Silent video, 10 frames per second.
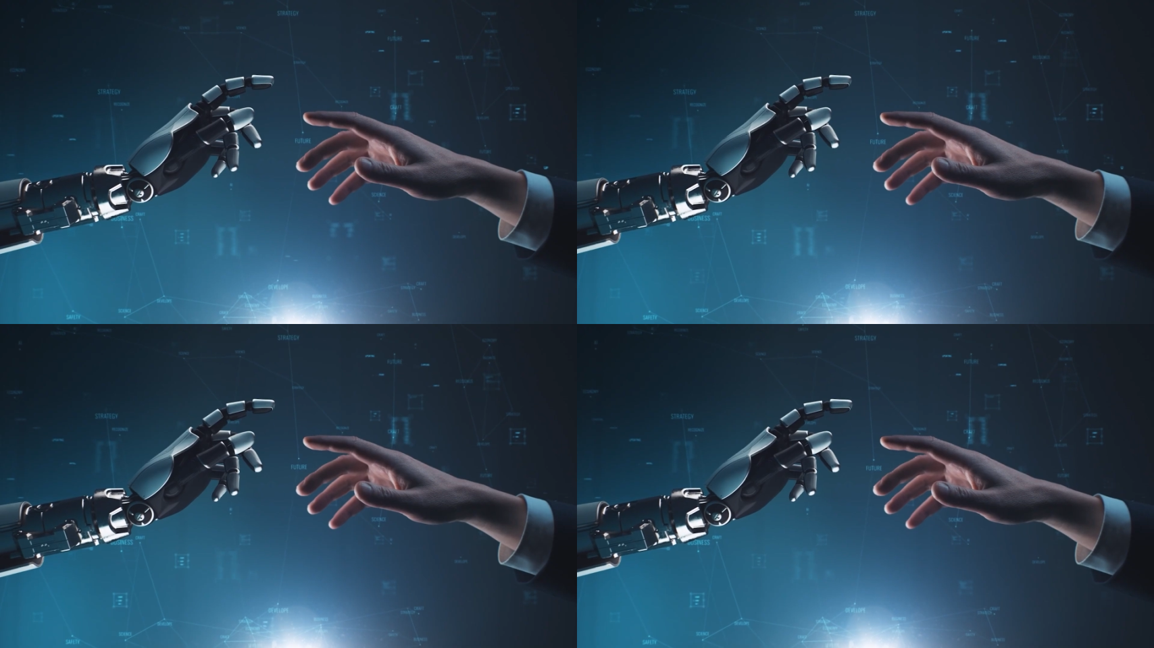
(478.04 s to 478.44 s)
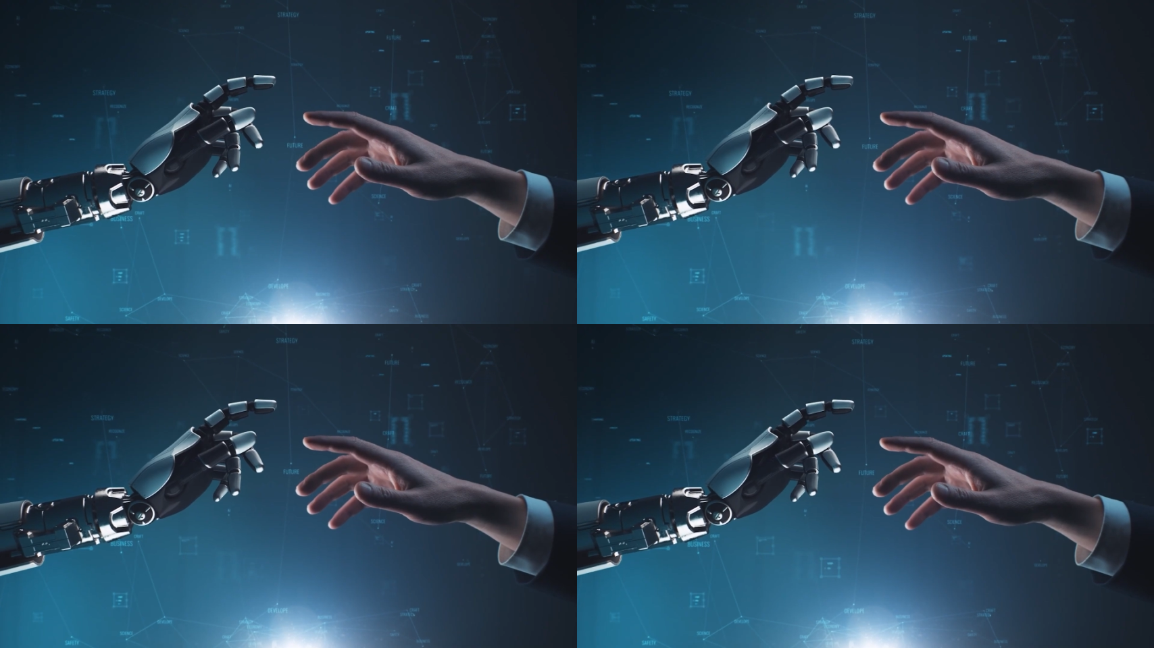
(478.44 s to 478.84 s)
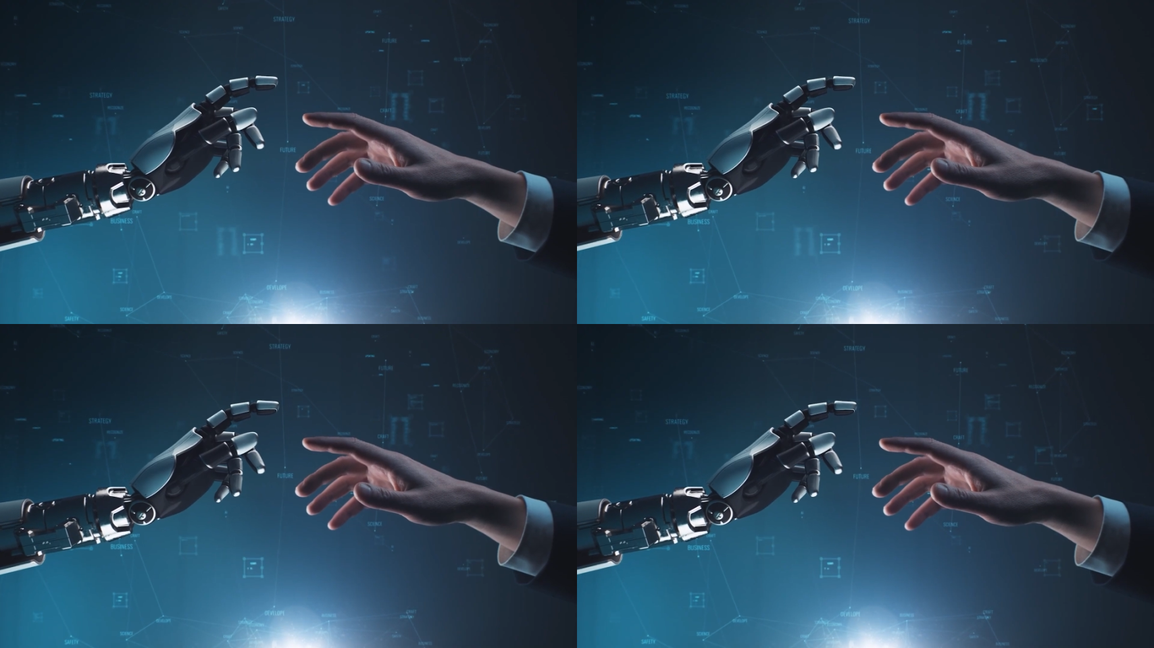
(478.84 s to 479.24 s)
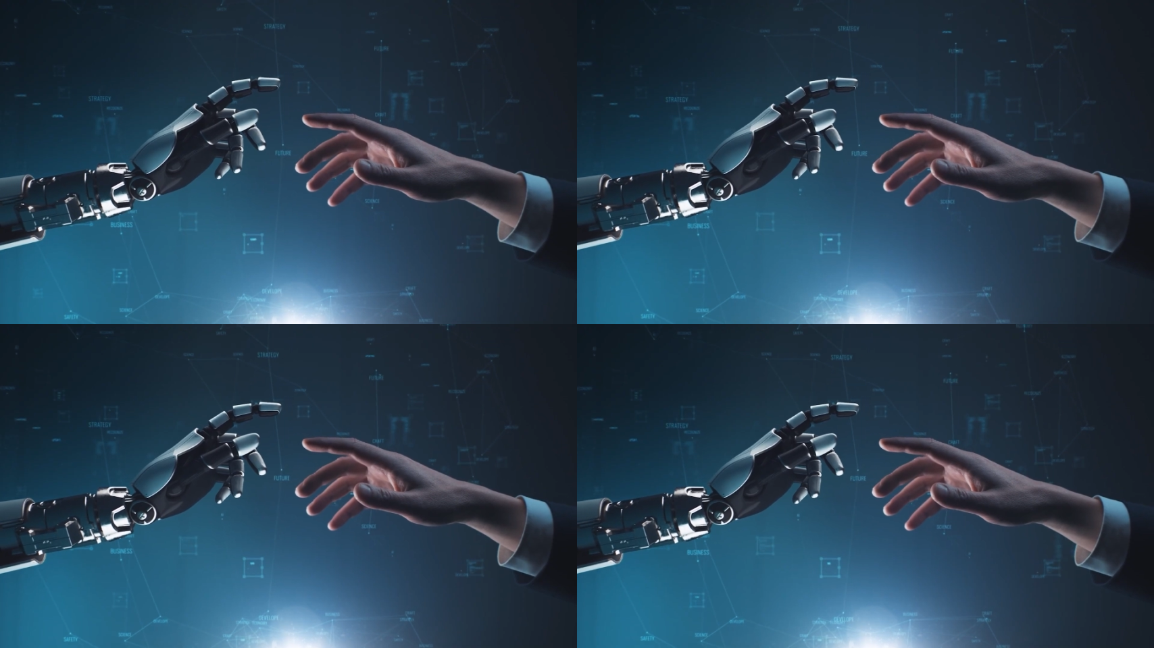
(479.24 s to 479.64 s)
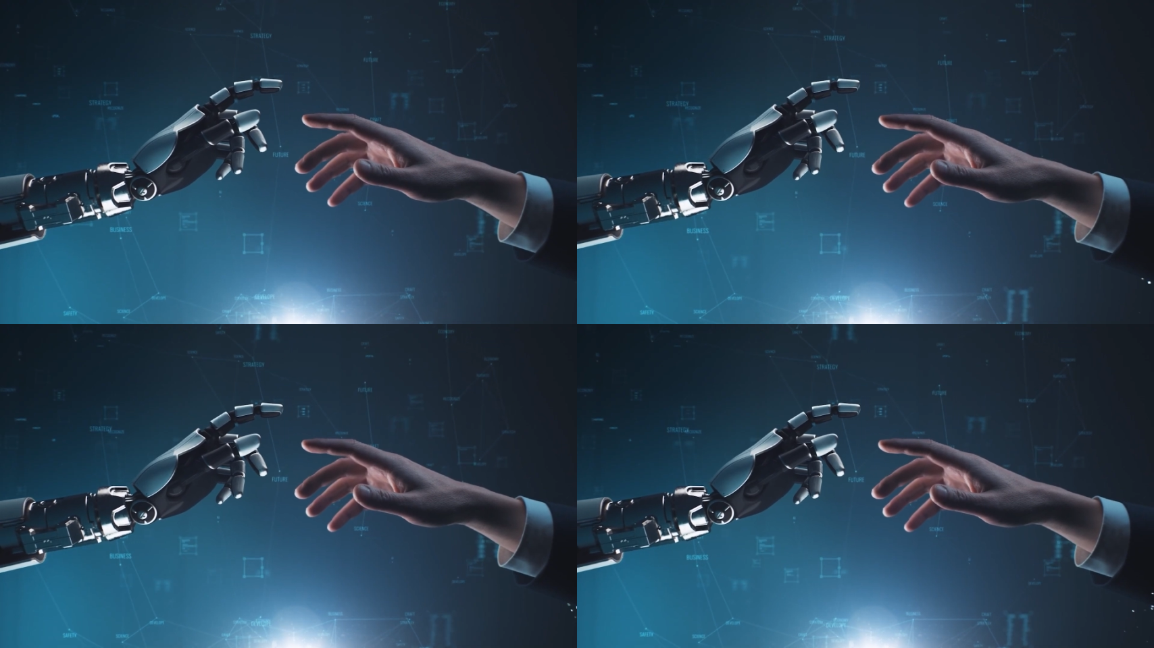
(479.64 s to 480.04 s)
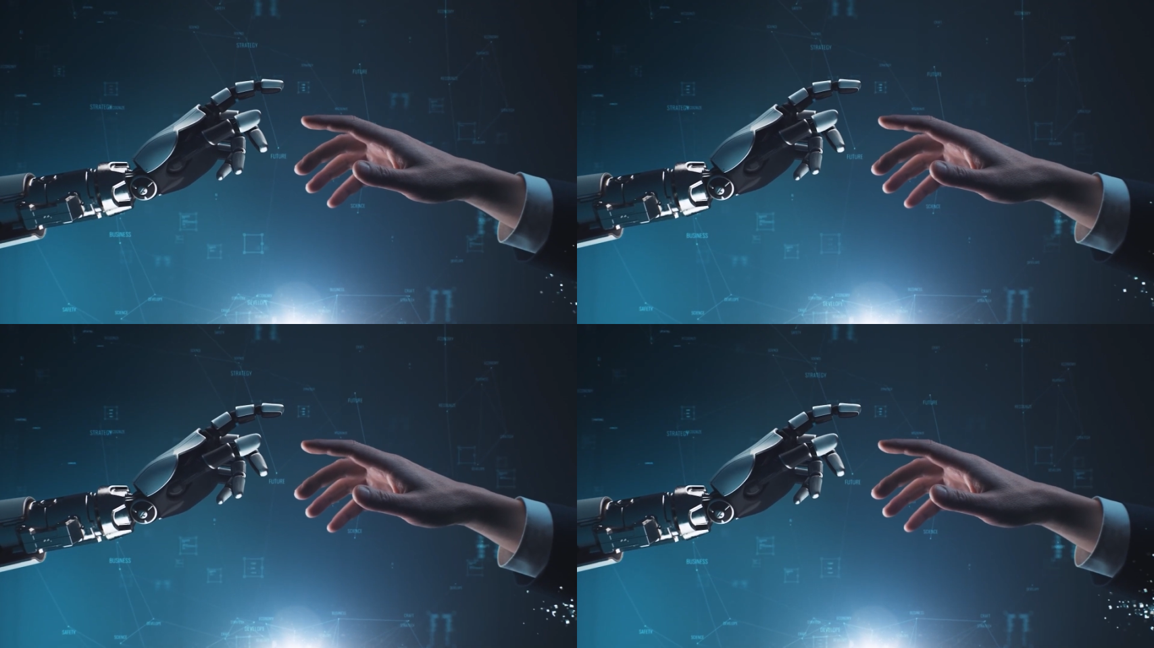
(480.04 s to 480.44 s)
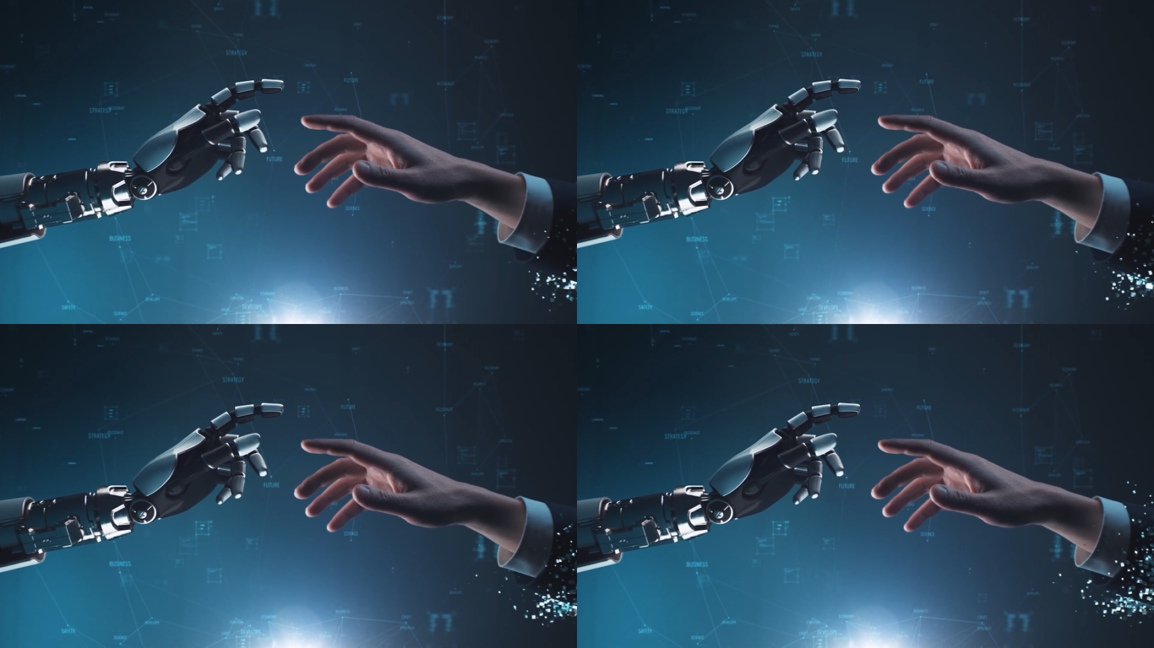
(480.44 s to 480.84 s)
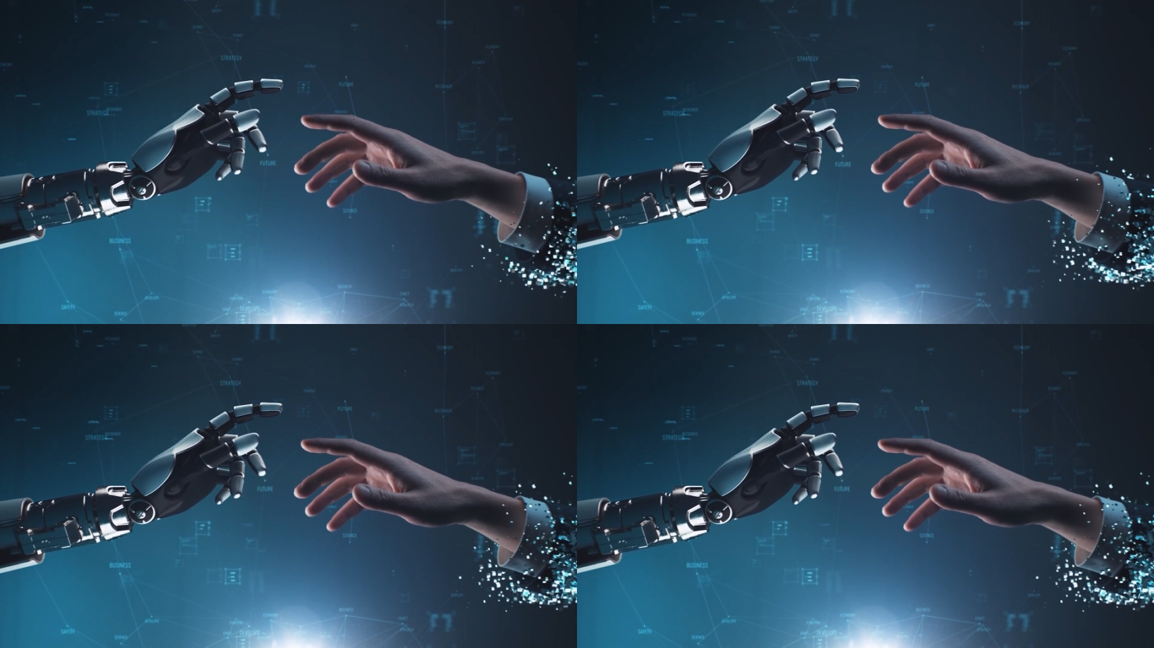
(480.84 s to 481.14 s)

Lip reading: Nobody's mouth can be seen.